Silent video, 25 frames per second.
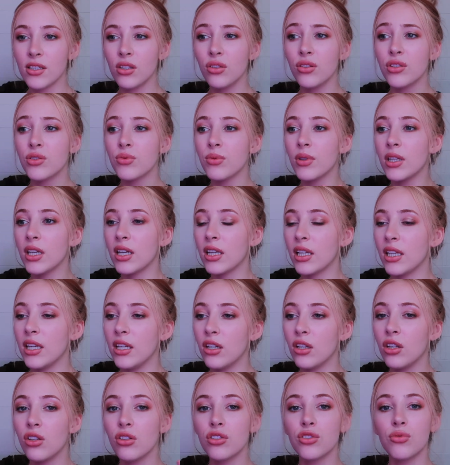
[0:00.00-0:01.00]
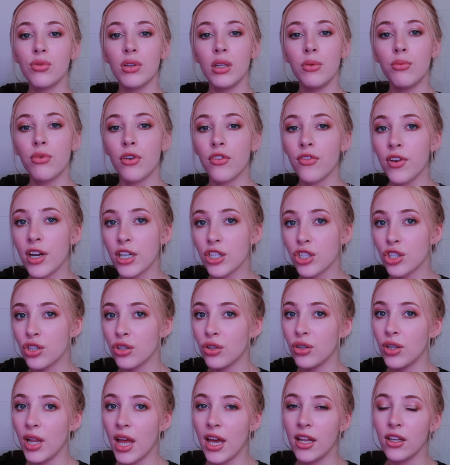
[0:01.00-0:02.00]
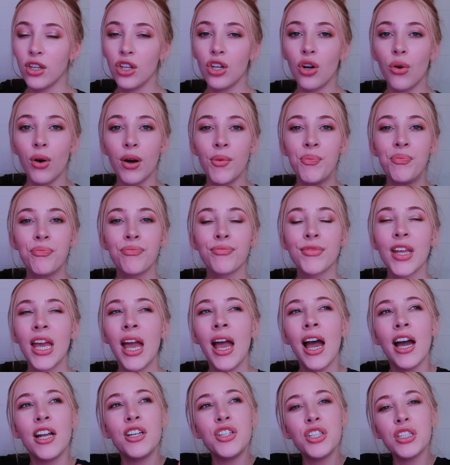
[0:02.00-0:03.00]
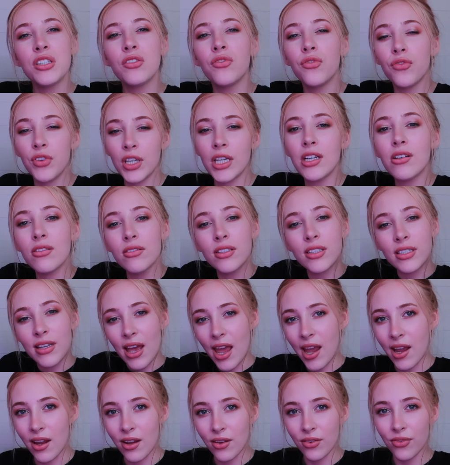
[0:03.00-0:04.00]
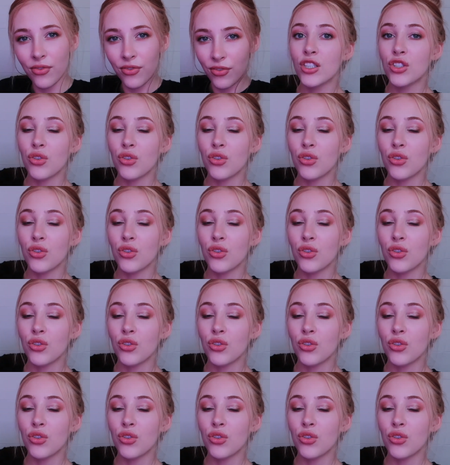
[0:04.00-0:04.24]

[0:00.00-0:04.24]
it looks really clean, it looks really professional, and you know what, I just feel safe.